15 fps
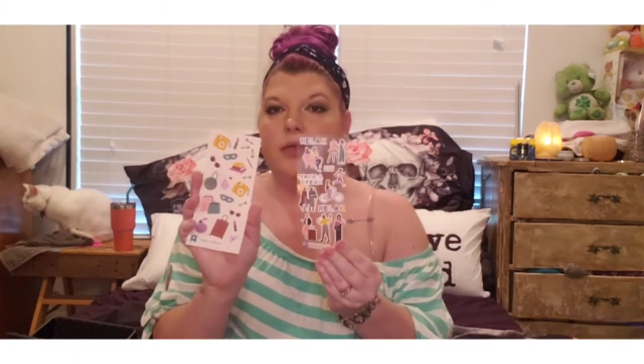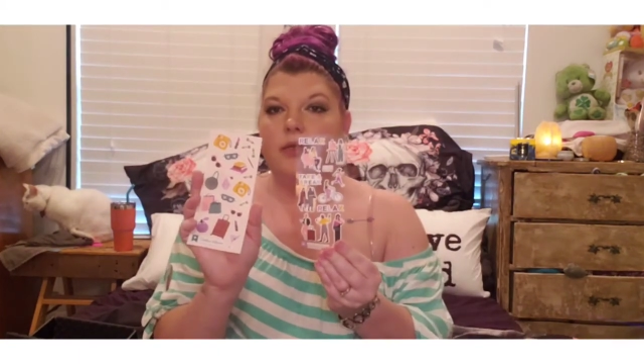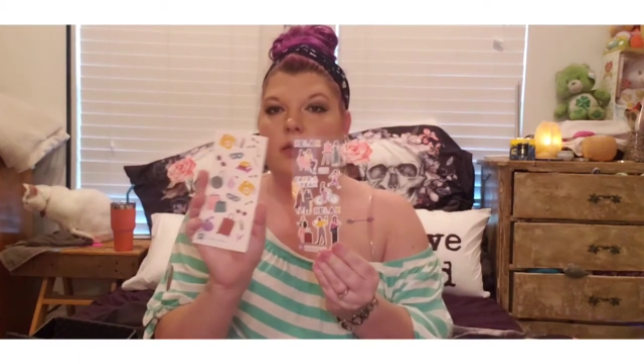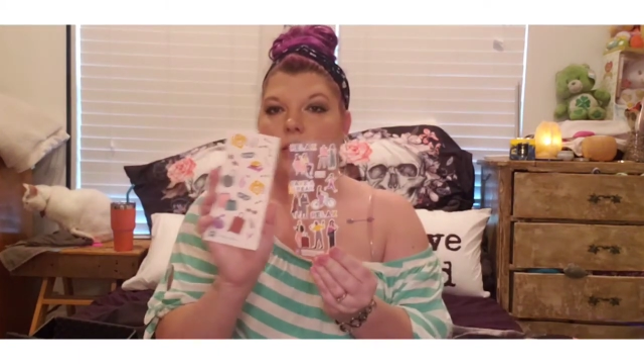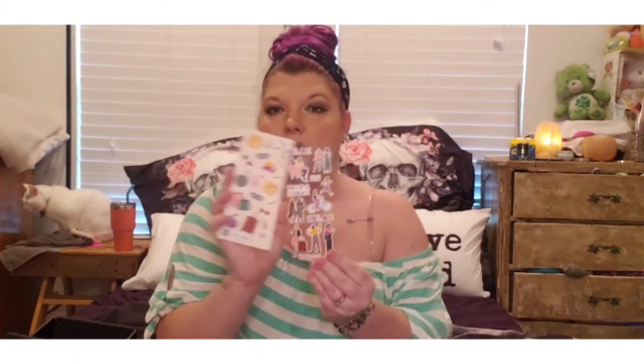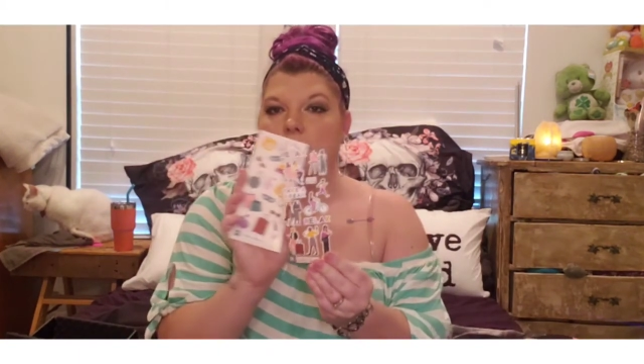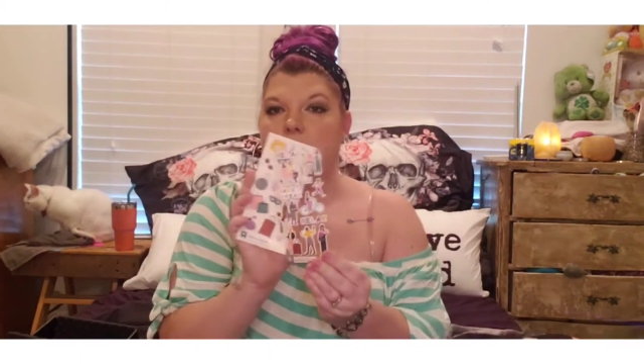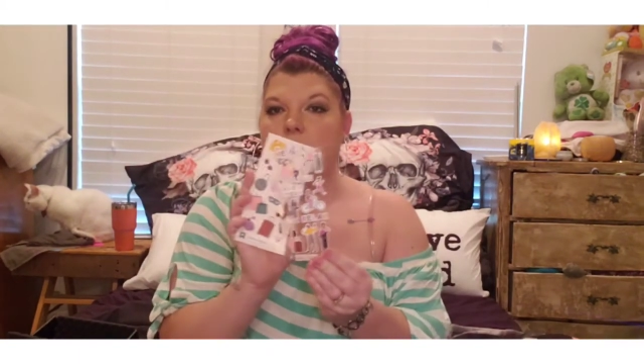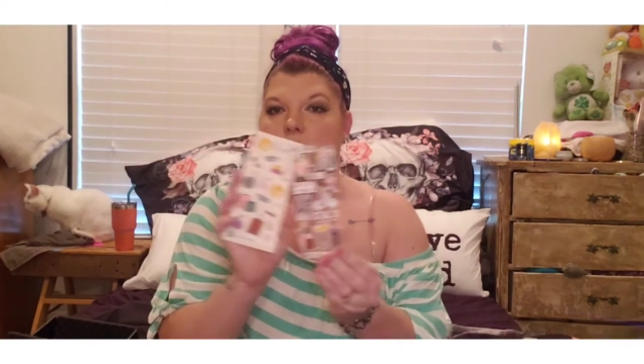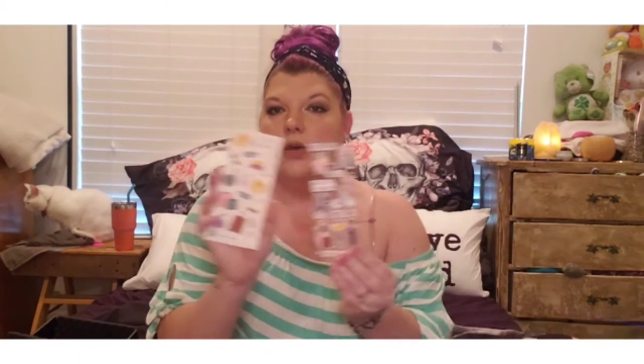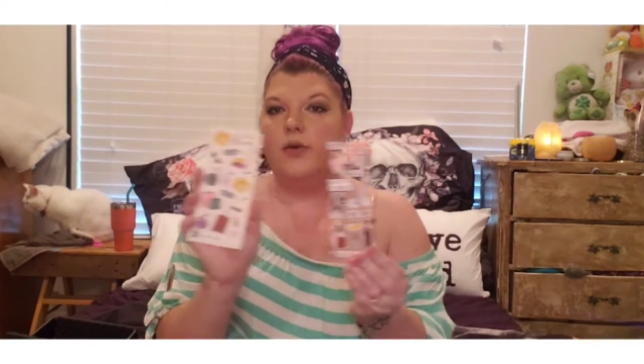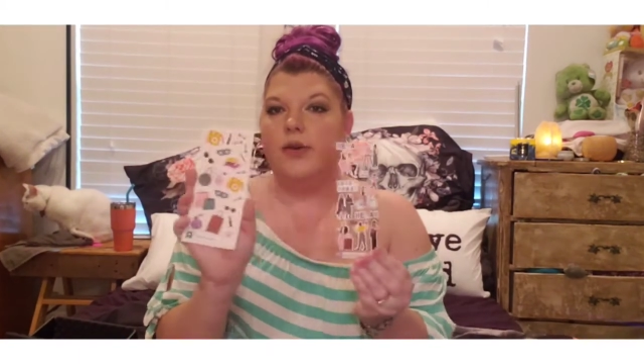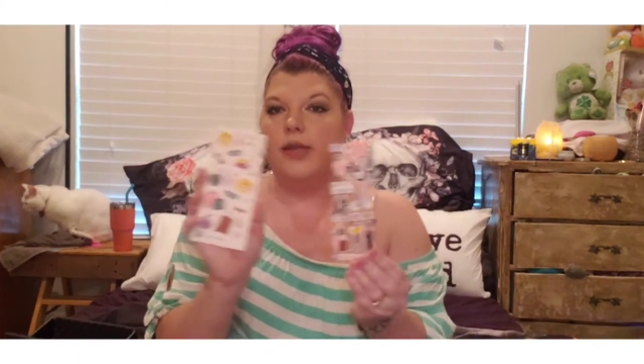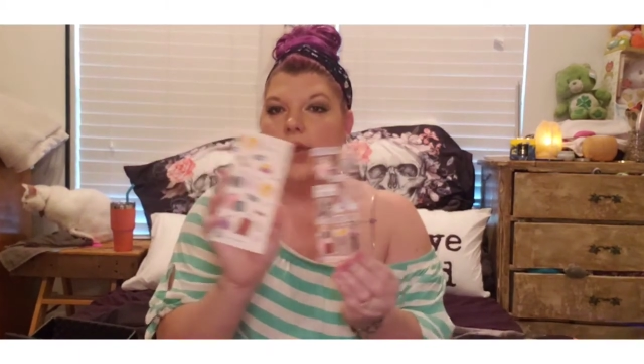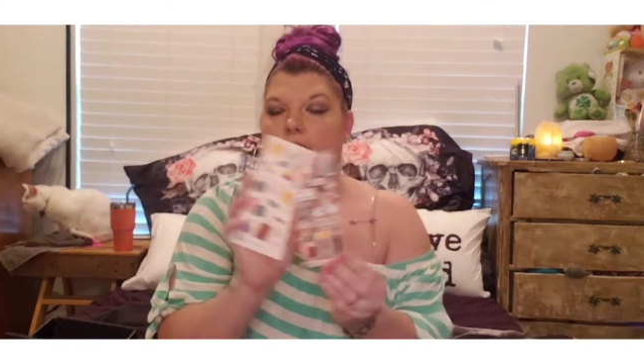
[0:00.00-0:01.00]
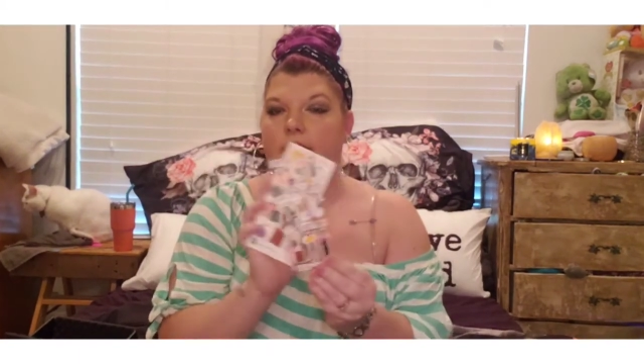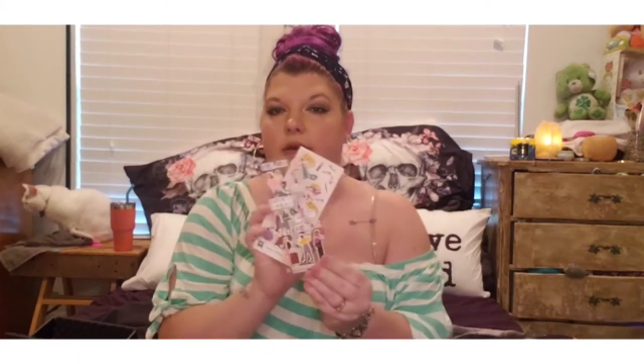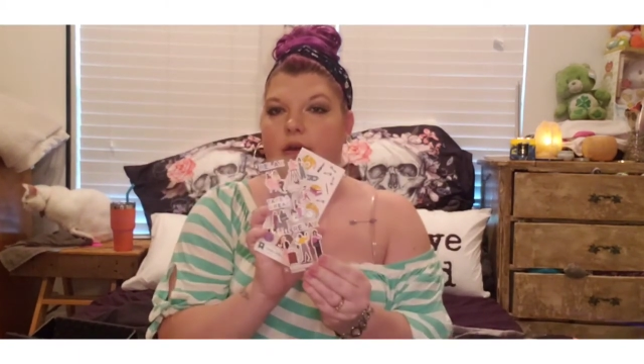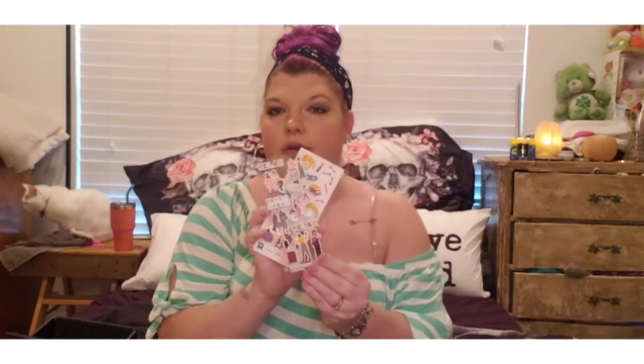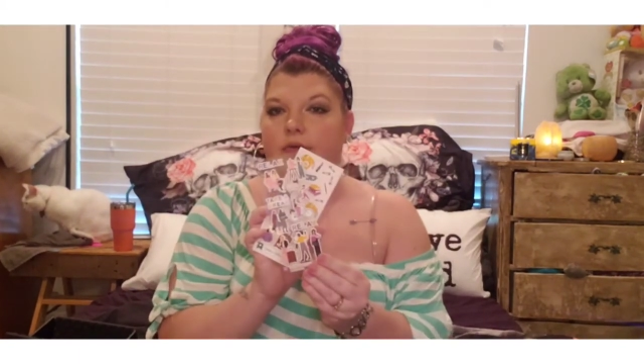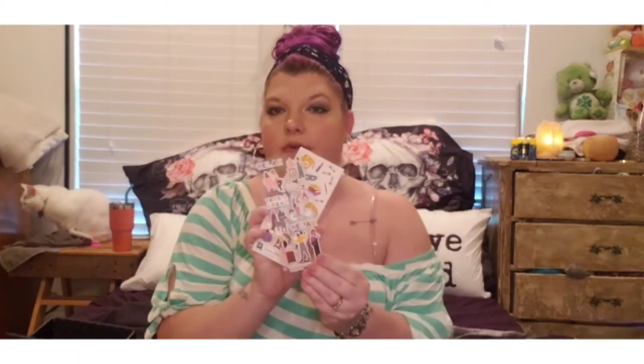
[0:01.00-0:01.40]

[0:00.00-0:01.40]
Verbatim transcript: So those could go together